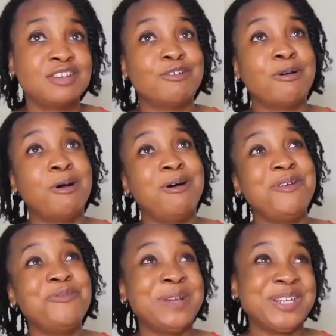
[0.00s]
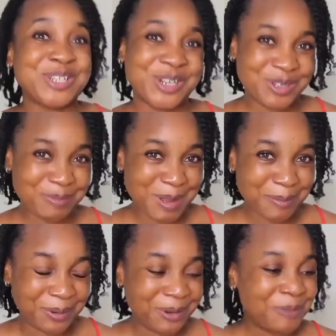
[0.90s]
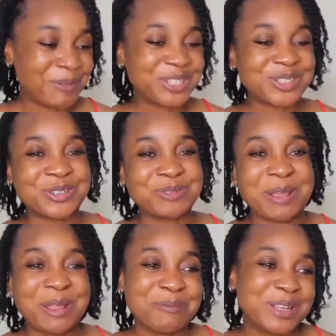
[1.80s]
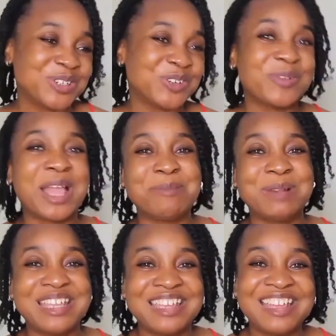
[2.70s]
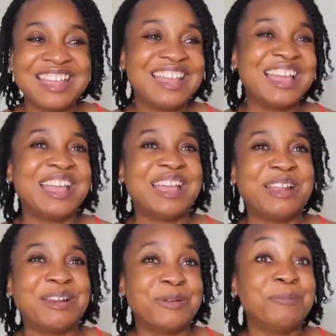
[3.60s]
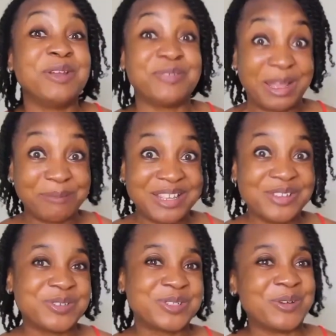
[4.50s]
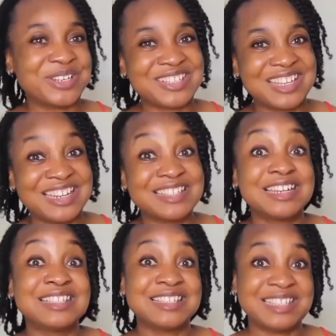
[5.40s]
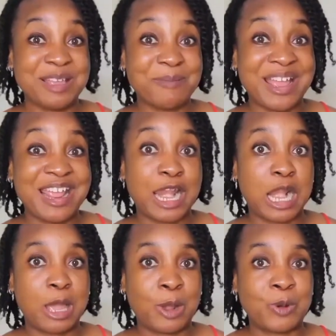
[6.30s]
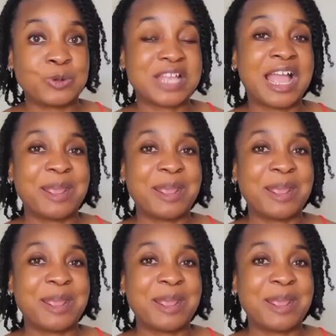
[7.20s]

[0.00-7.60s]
Now, all of my church people, my church family, and my family who's going to see this, and it's TMI, log out.